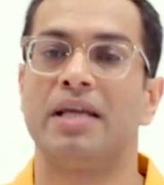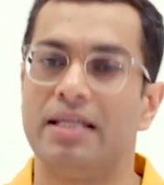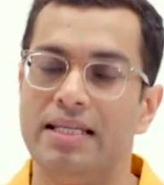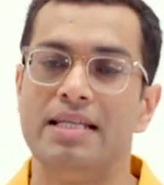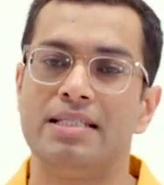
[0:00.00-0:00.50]

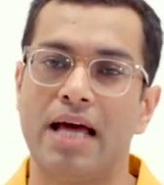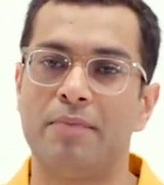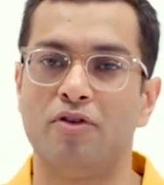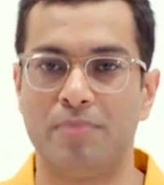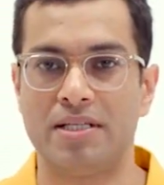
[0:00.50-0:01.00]
These type
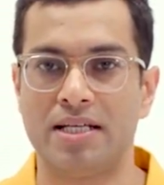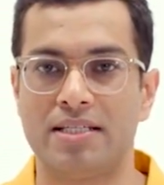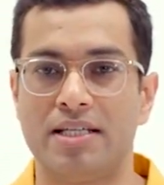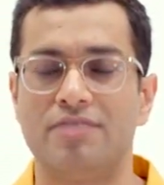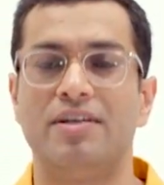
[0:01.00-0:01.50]
of
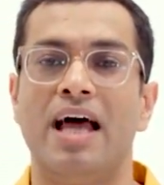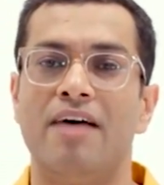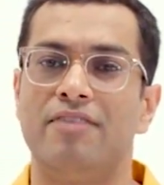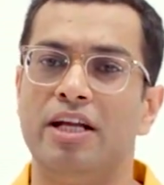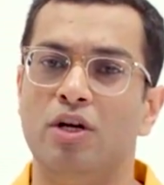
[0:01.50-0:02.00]
businesses will have
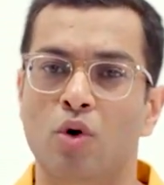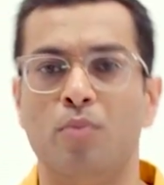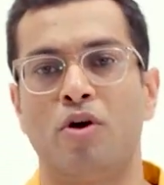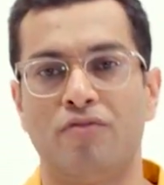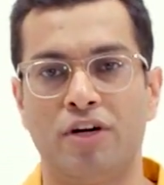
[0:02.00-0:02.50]
very low
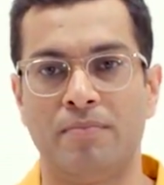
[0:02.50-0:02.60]
profit